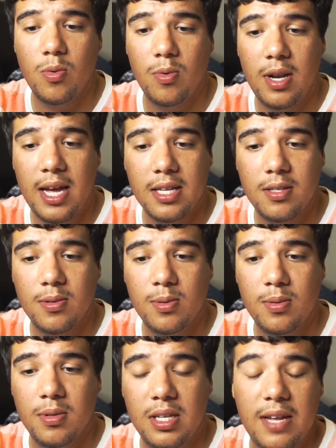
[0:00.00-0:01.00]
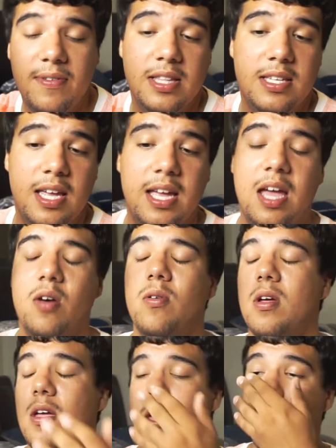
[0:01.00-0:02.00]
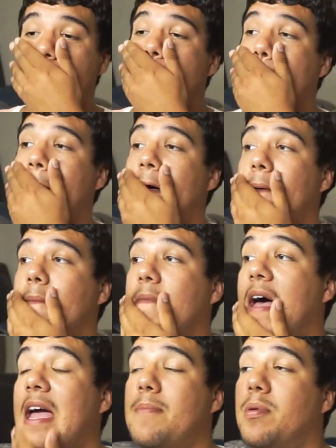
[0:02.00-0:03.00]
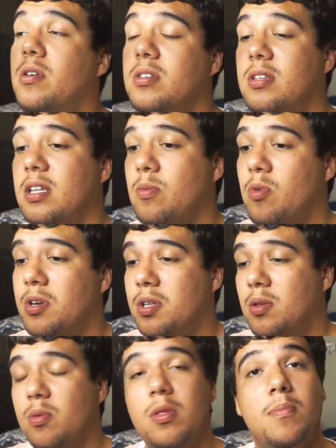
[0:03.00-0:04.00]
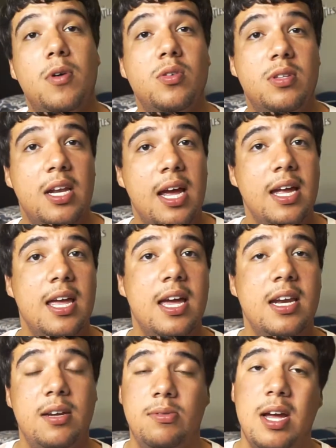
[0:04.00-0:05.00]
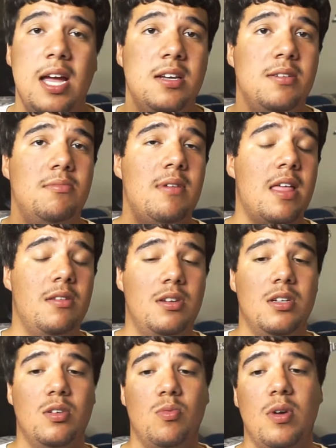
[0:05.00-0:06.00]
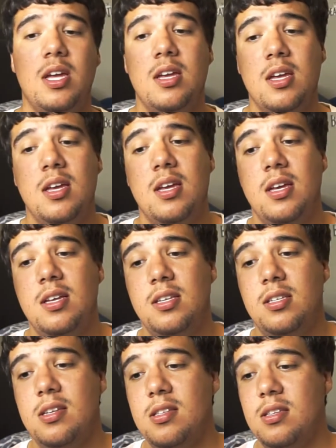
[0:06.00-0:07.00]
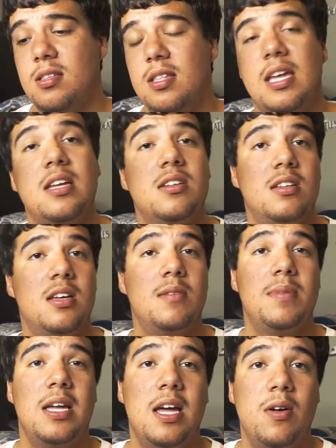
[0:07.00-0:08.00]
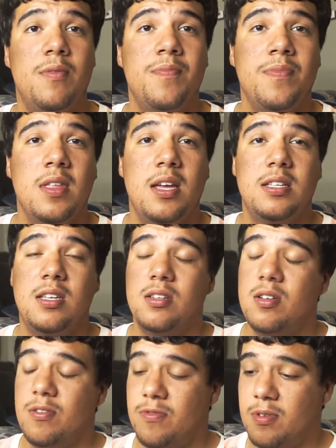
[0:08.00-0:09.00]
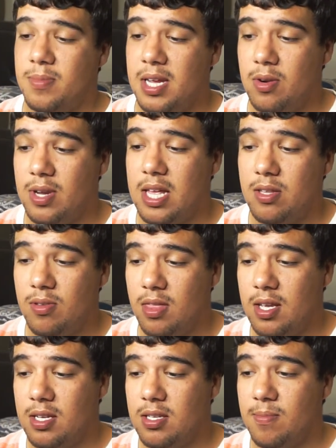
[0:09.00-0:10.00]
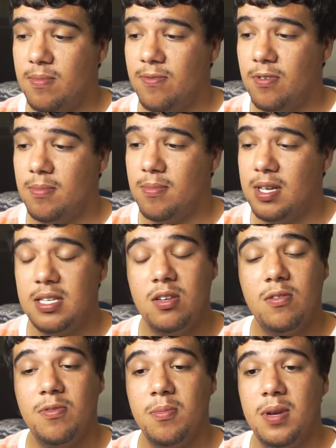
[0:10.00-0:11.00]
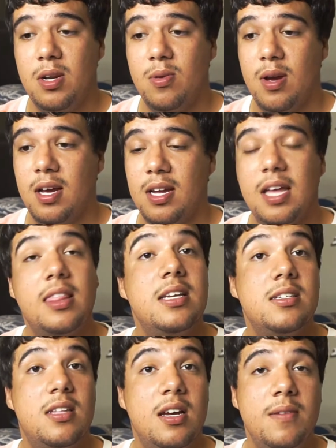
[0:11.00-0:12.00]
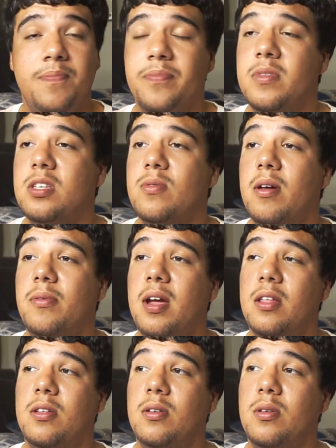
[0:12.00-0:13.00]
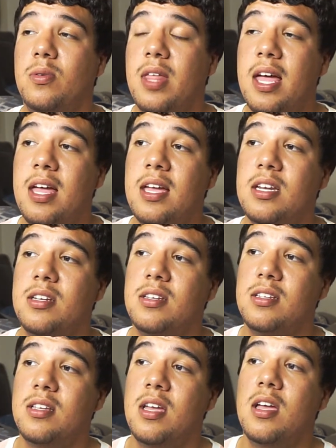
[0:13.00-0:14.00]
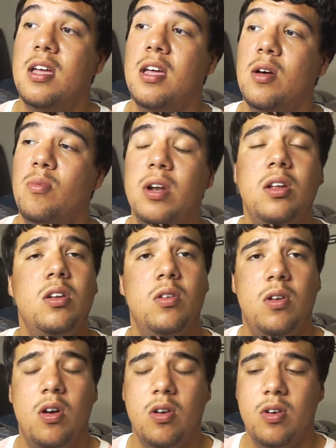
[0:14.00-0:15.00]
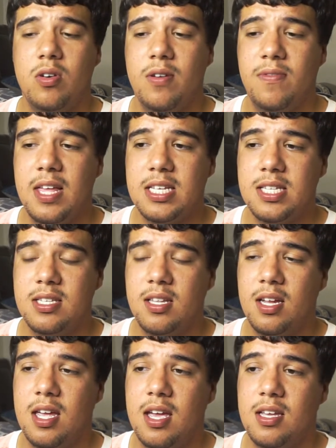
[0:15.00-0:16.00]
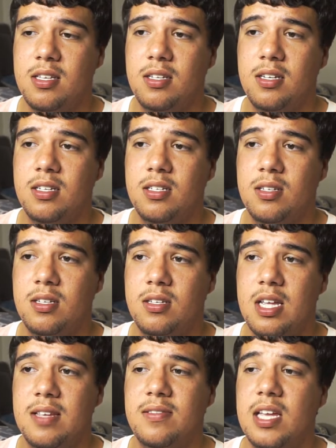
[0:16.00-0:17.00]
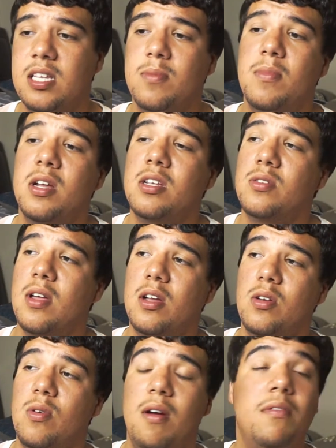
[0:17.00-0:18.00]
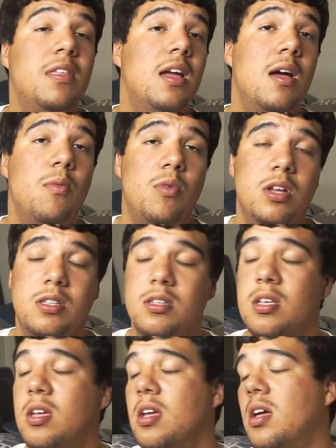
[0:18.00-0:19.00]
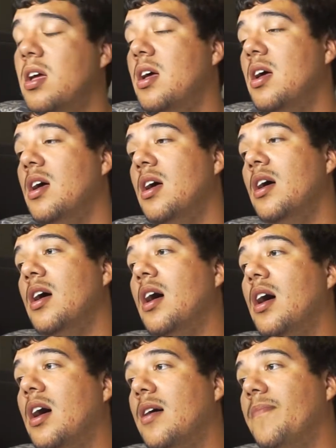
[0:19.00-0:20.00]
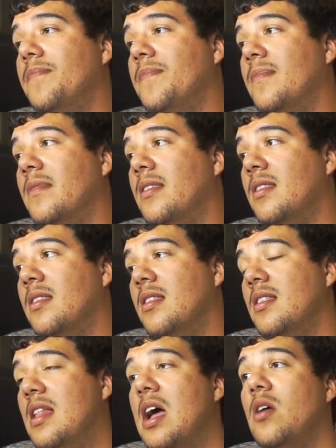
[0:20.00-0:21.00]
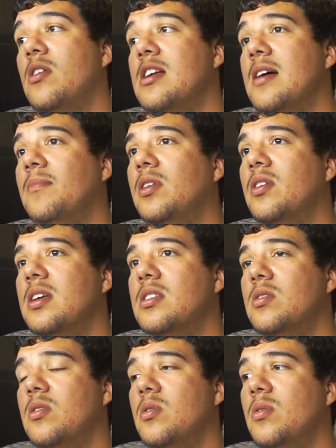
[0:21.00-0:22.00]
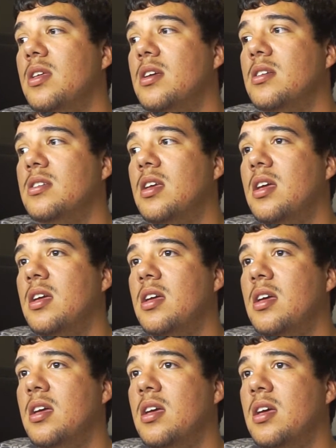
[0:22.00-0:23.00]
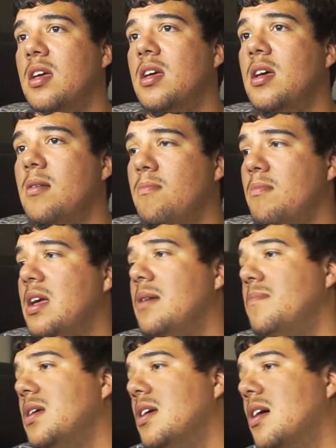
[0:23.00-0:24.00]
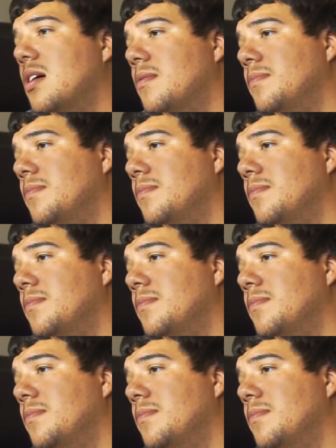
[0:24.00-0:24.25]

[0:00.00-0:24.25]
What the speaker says: like to leave and take out. I personally want to do the most that I can, and I'd rather just wait, since the engine's gonna be out. It's easier for me to get to things and easier for me to get things done. So I'd rather do that and just wait a little longer if that's the case, and just save some money so I could do everything at once. Now I am looking to do this maybe I